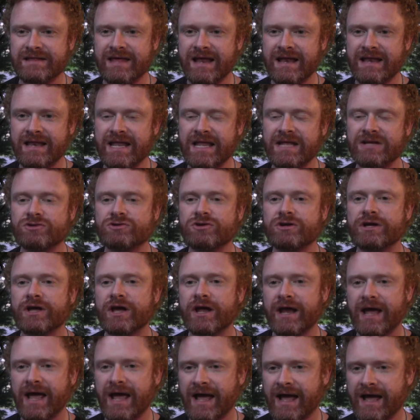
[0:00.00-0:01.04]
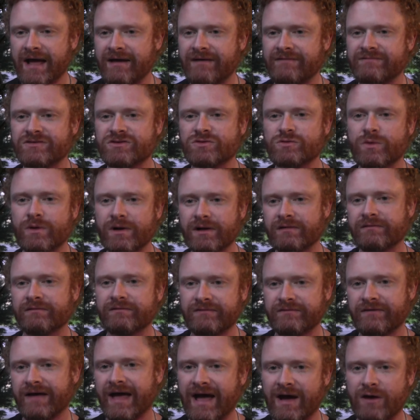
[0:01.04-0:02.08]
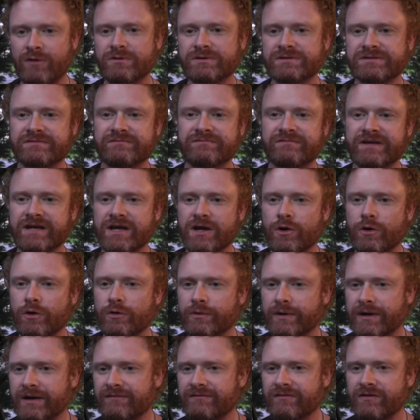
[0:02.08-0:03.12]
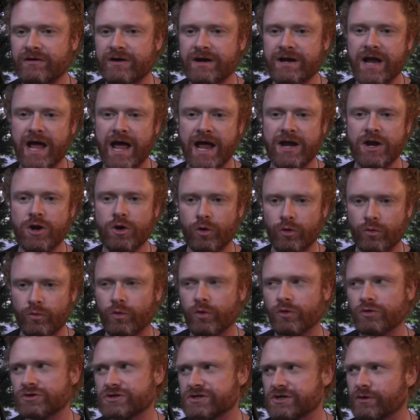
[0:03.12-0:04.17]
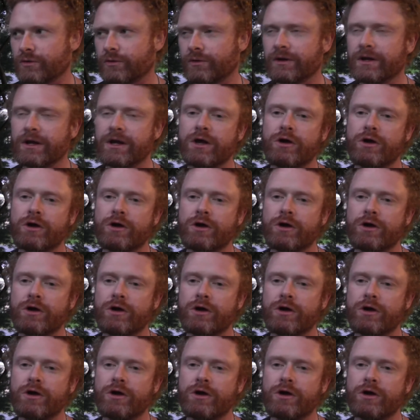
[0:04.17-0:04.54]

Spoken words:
they're literally going to have 12 hours of video or whatever and not watch it all.